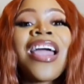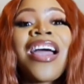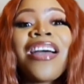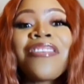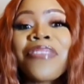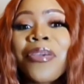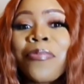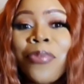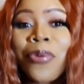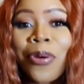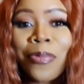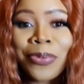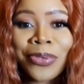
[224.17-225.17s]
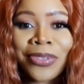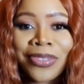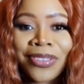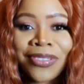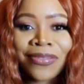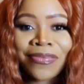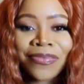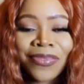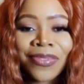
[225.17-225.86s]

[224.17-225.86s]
have a purpose